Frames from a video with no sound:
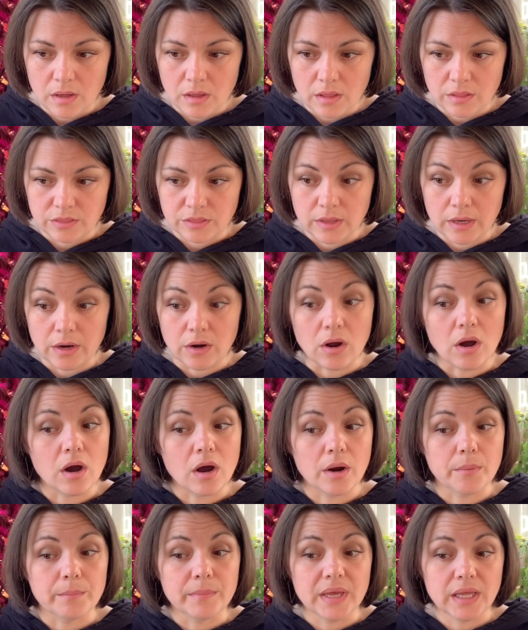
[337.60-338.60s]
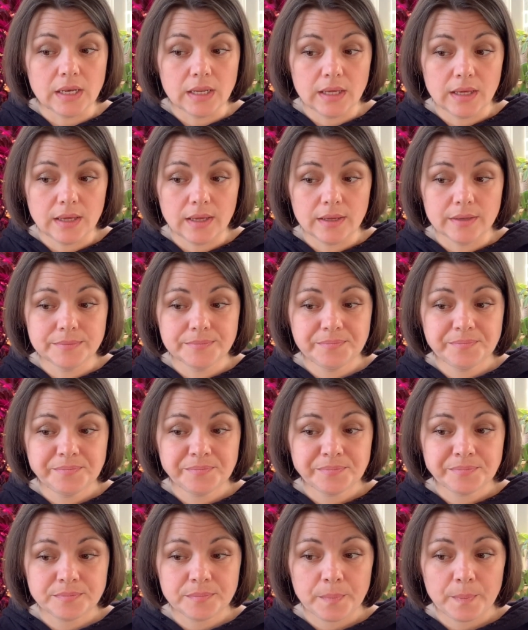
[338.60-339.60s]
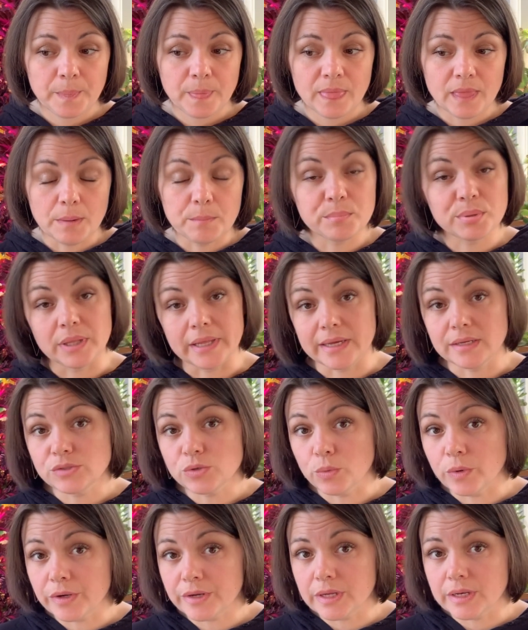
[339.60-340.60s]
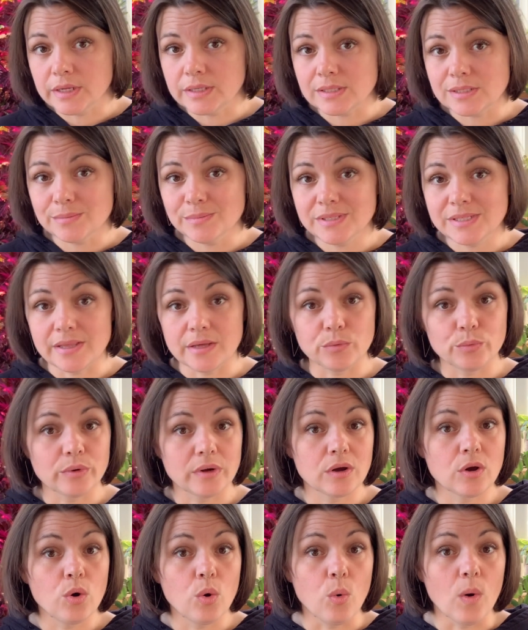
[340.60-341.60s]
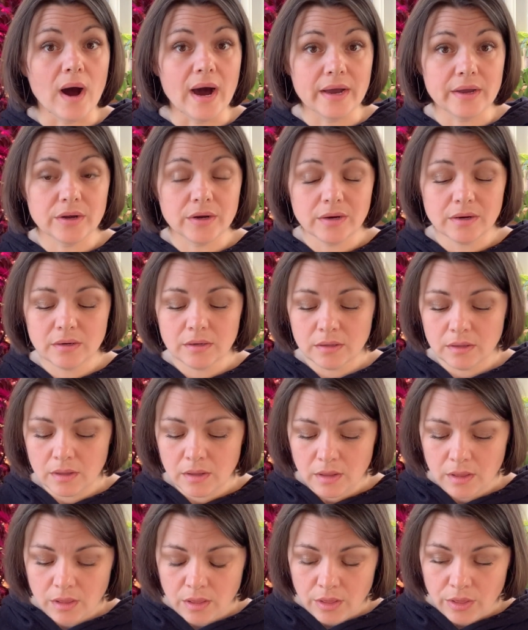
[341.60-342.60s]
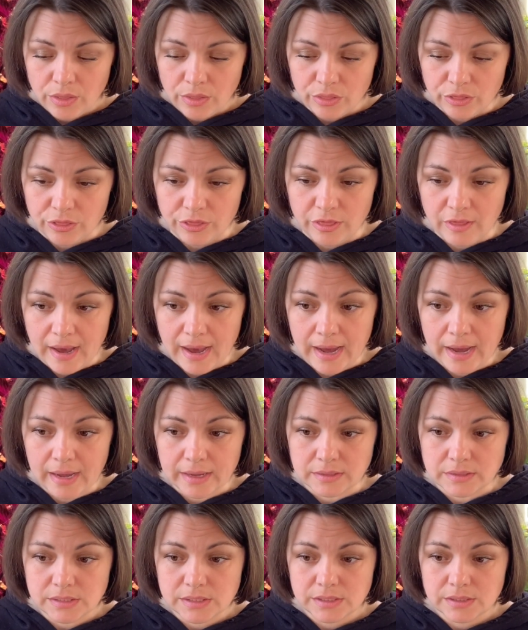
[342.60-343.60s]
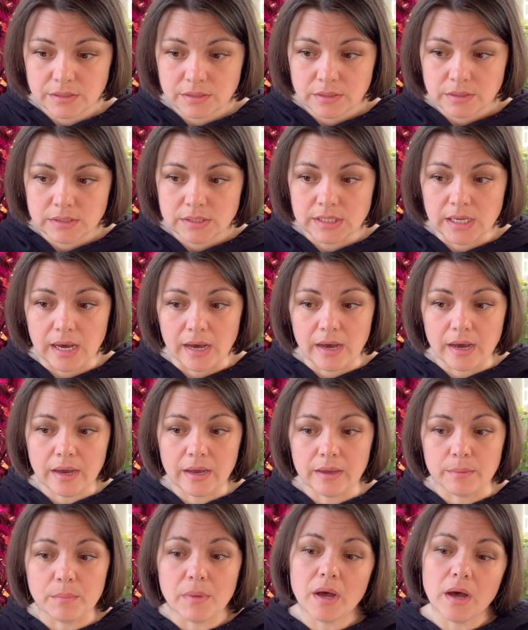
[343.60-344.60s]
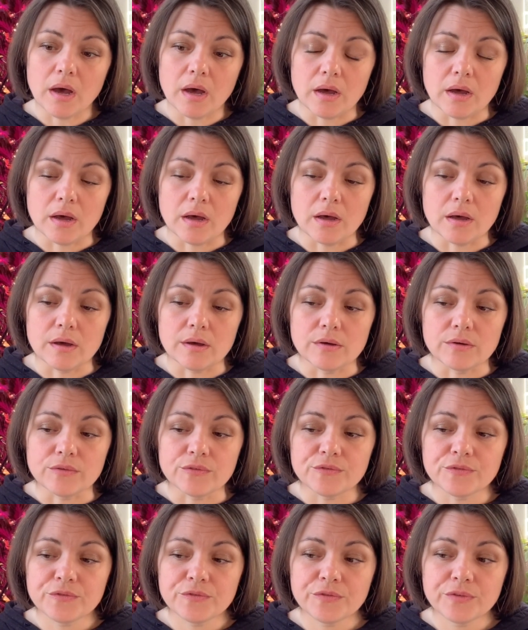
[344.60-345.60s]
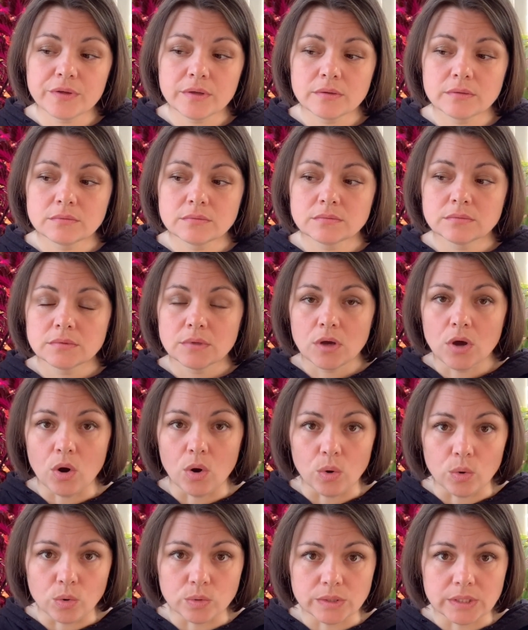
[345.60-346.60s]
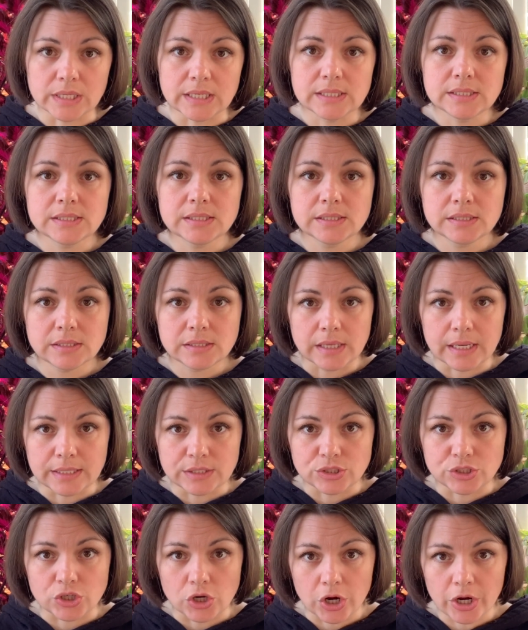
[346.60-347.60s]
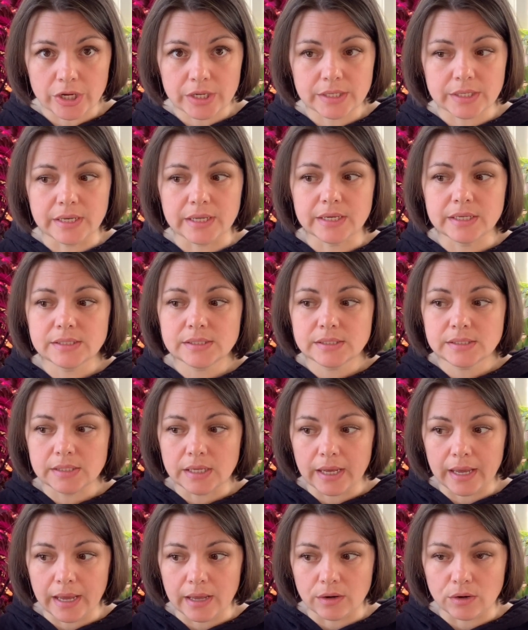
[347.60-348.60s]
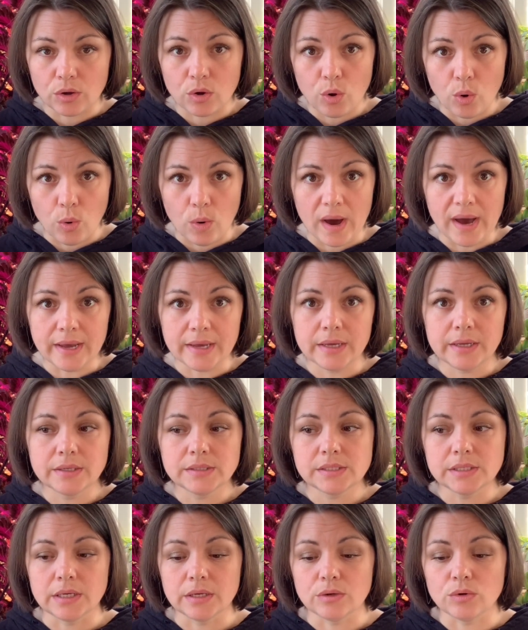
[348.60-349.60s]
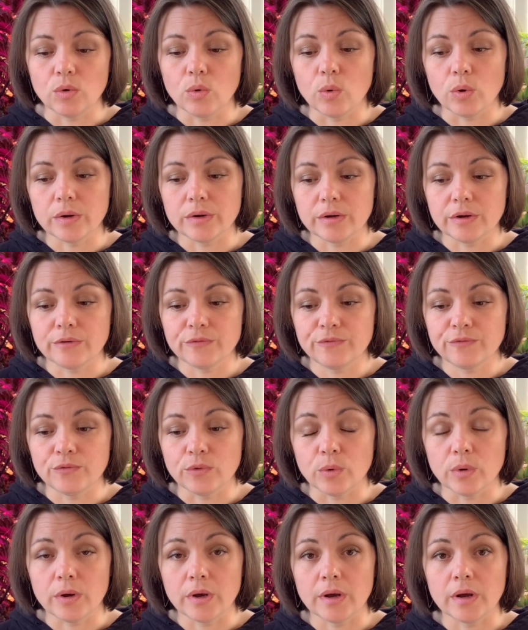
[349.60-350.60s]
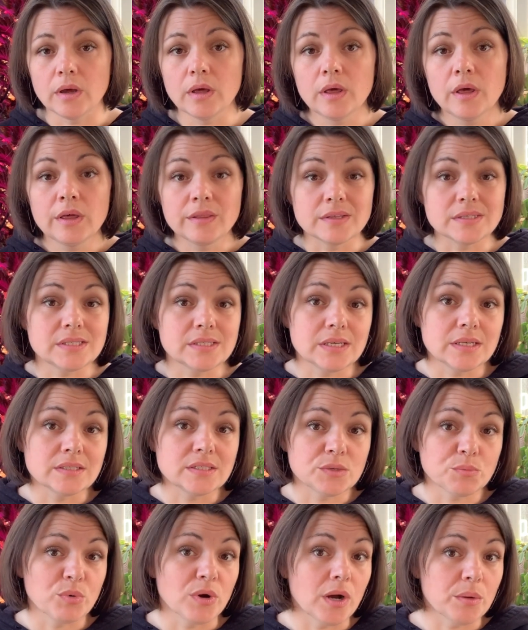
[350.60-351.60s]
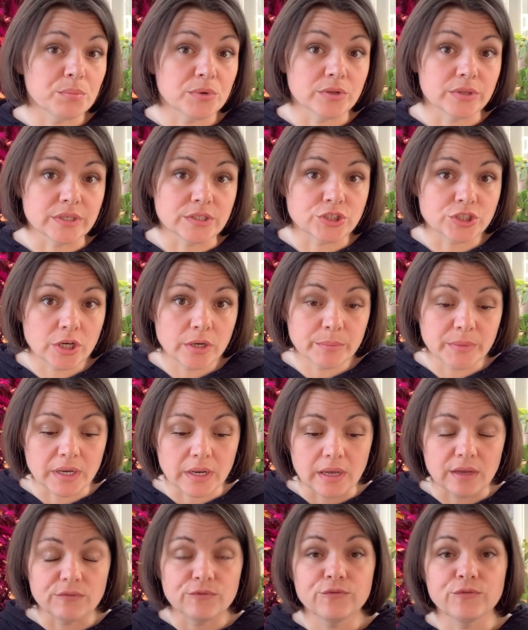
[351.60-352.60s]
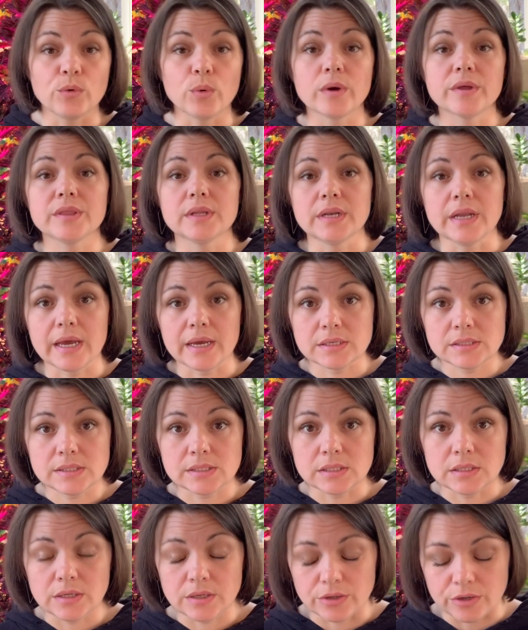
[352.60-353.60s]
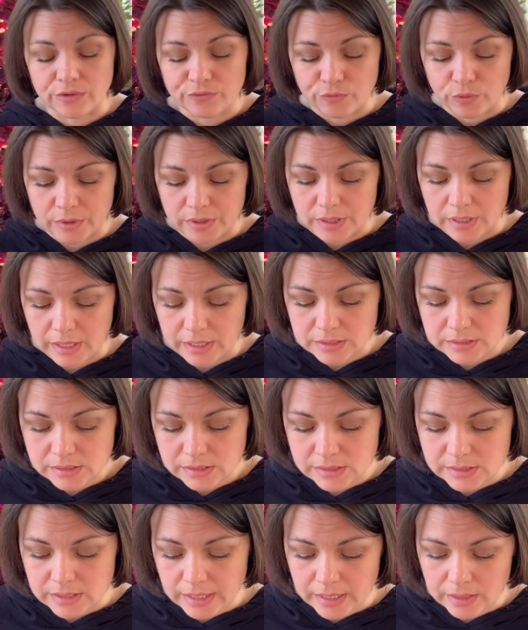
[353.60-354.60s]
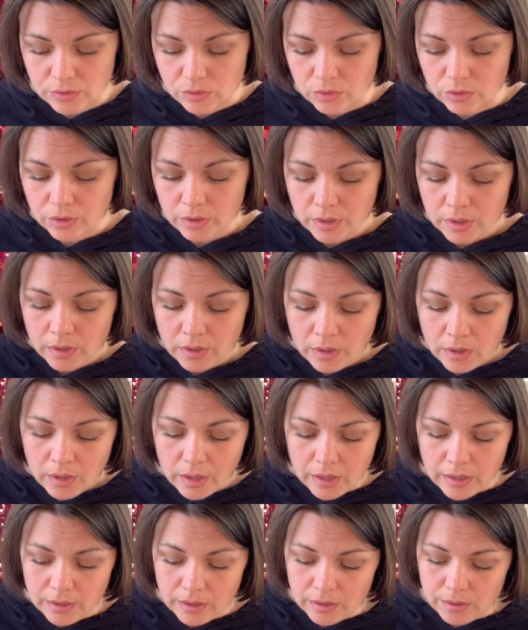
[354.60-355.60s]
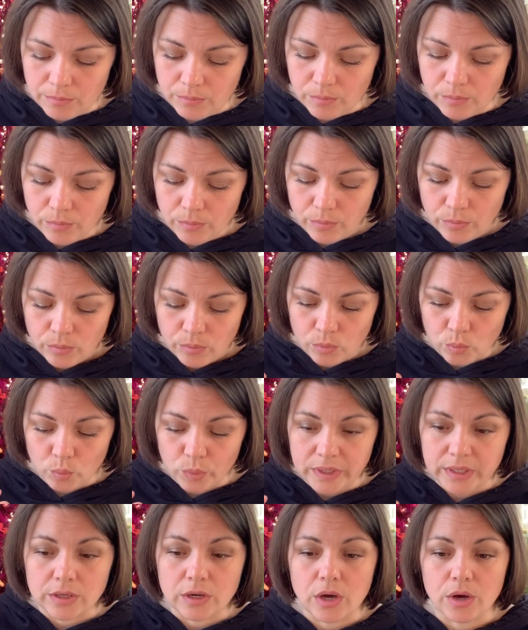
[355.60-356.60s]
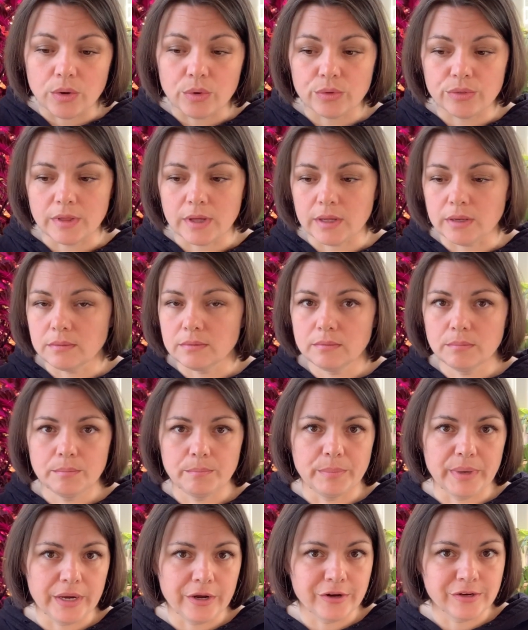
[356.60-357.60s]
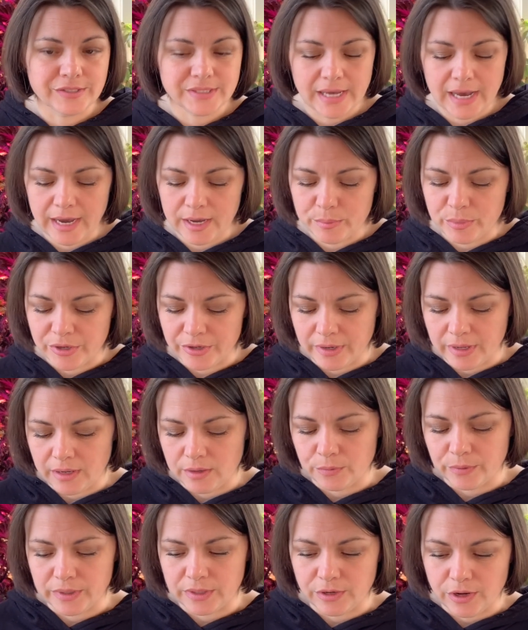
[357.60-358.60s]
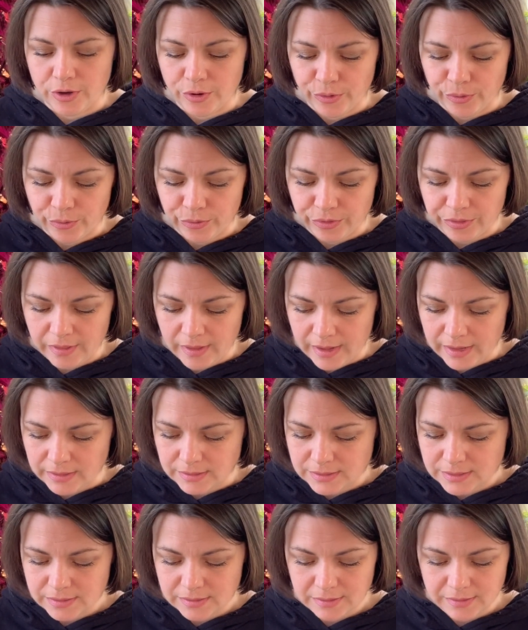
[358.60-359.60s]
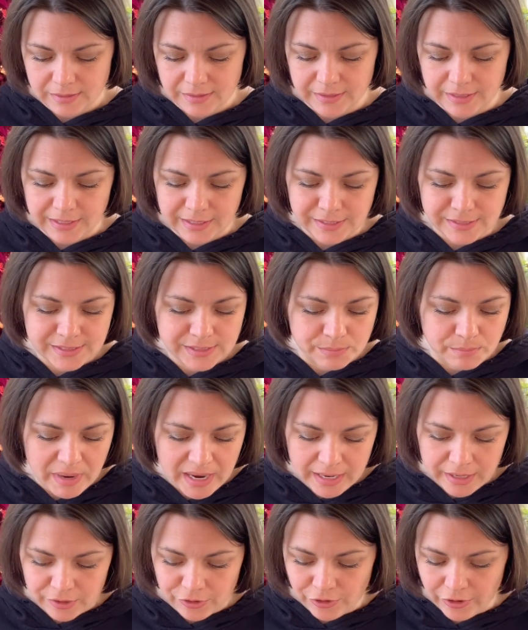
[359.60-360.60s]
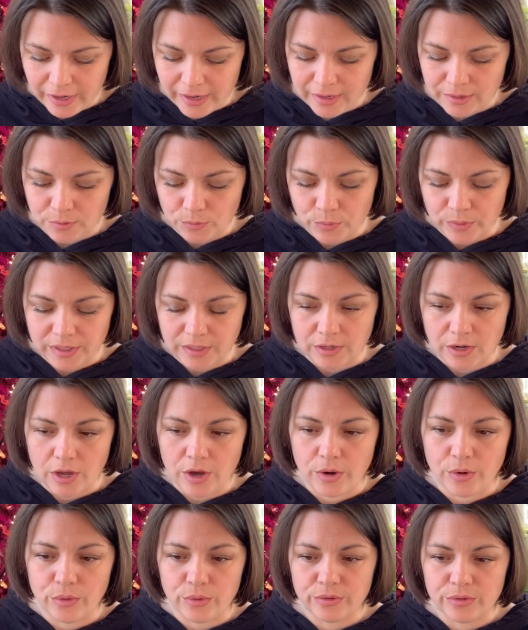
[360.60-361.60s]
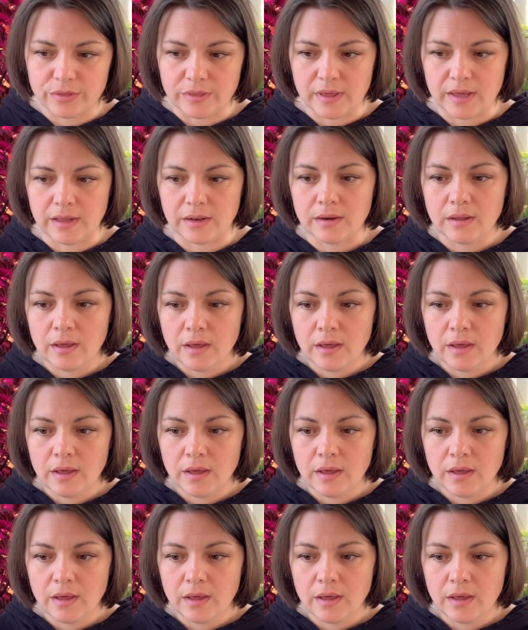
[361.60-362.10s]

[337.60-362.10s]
there are many plant organisms that require that time of coldness and darkness and quiet in order for the seed to properly germinate for the next year, for the next cycle. We know that bears hibernate. We know that geese migrate. We know that